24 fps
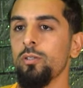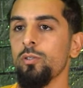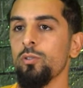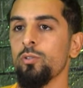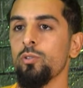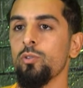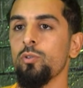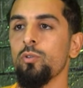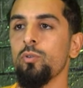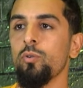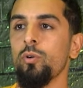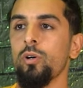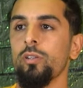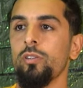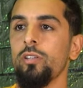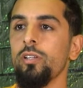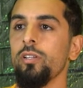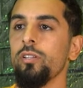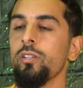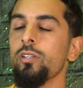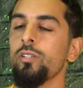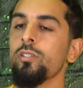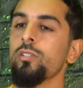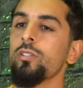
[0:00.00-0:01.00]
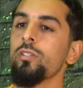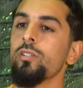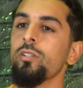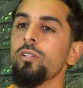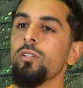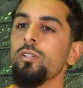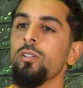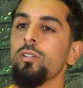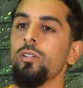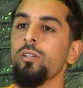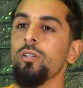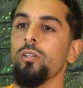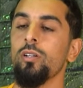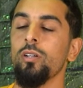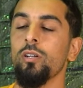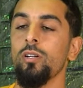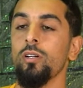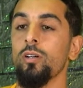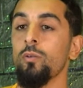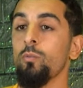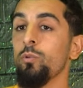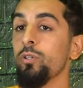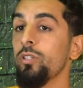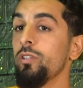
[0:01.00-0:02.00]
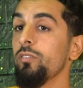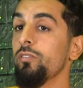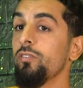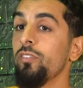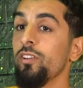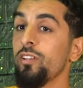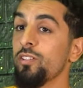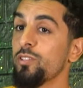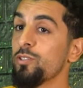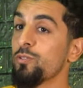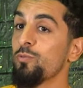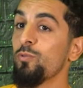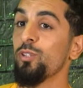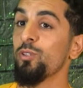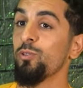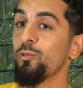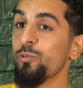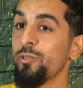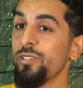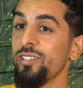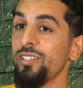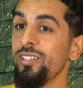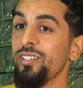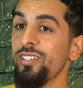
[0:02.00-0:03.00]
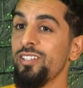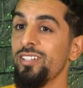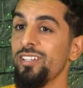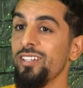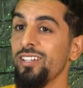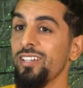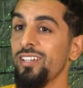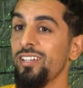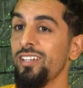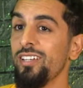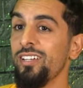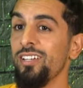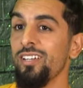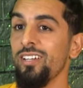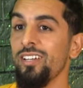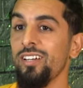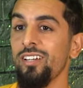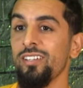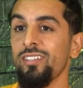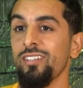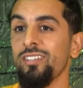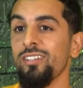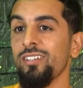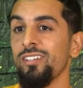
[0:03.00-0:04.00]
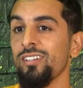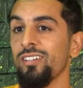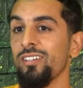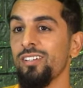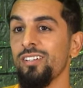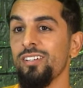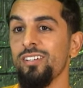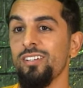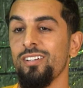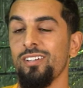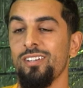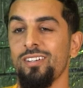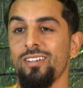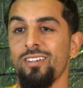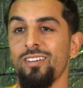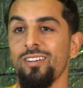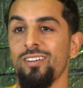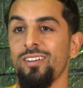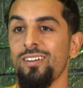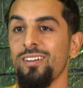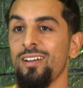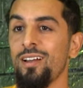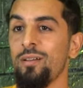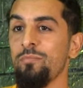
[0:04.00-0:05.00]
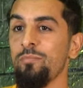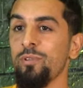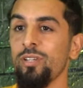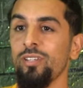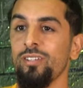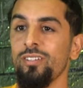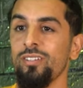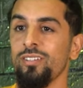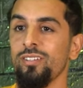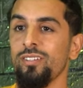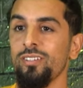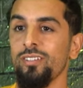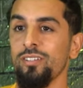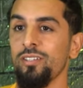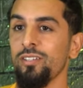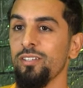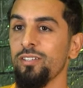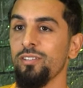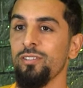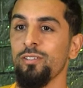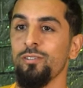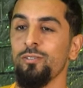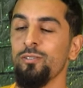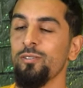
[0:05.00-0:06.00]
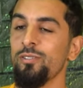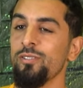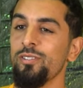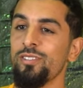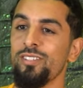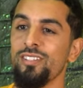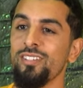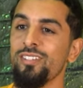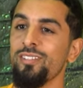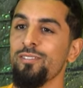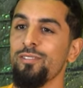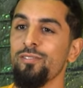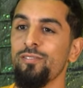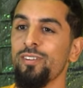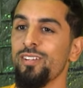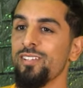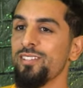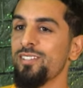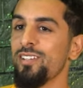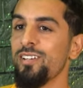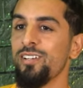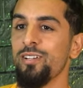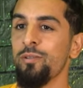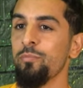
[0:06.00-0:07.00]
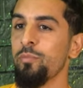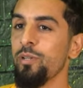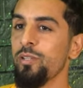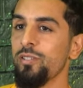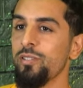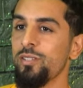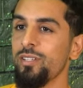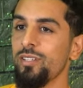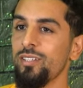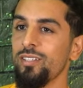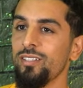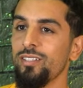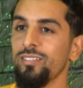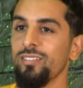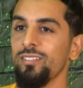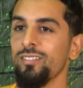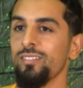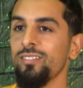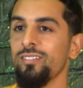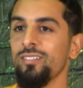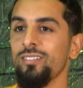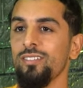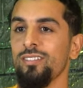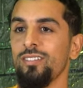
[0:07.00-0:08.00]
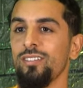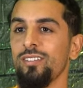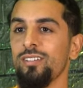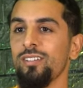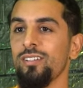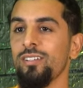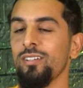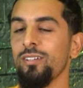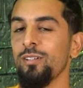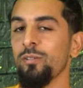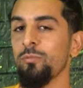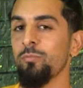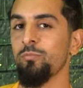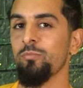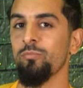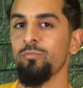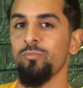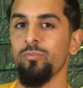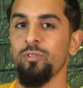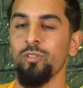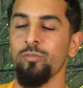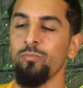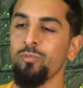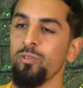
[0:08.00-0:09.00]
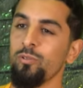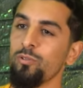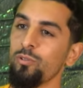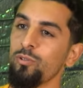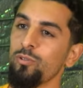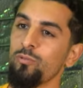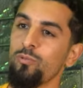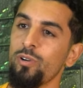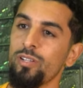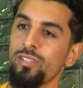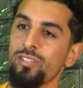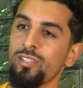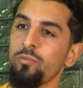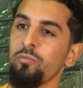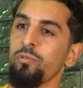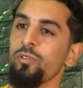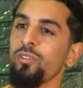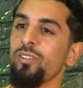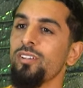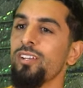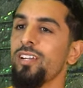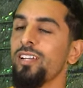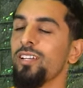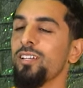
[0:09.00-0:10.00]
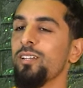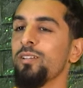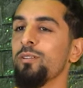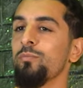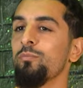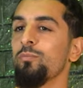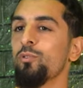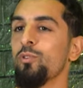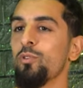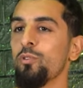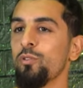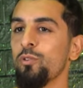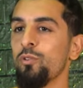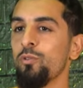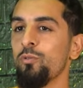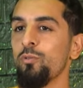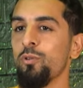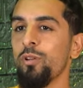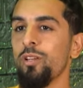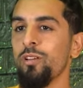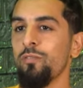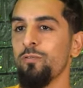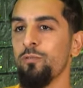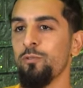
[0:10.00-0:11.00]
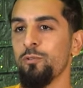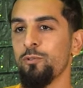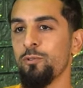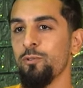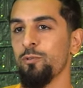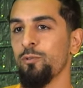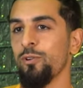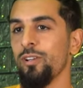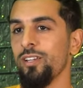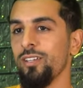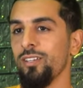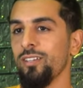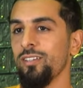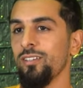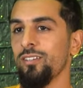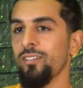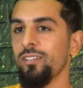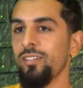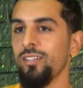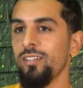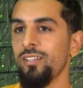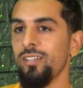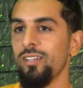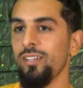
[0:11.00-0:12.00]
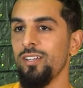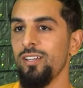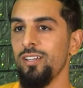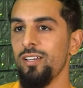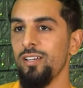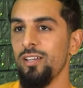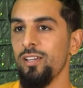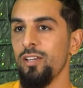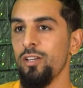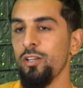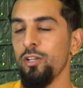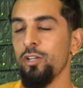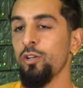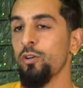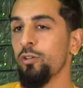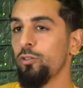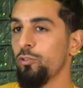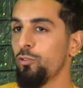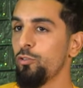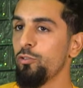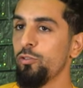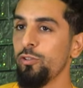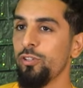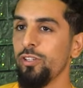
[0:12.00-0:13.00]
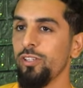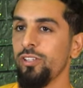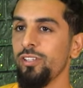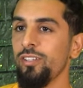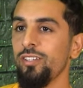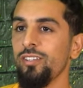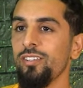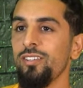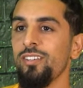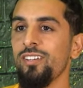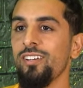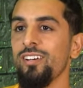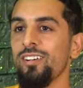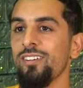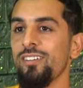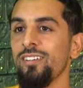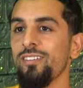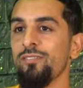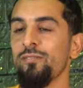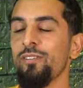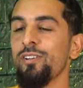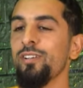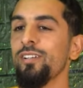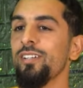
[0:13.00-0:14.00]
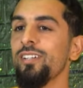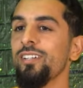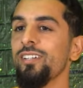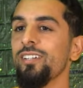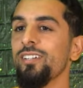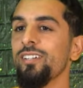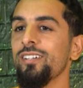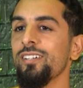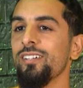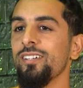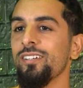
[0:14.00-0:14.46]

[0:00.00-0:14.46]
So I think that's what the fans want to see, and I mean in Indonesia the fans are amazing. They're quite similar like in Morocco. We have also like. You know, in Turkey, they are very